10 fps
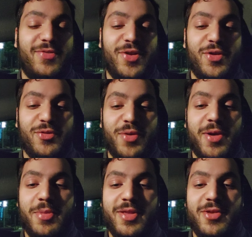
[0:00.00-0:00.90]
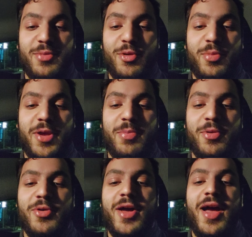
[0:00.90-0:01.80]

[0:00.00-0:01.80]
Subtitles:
videos recommended to more people.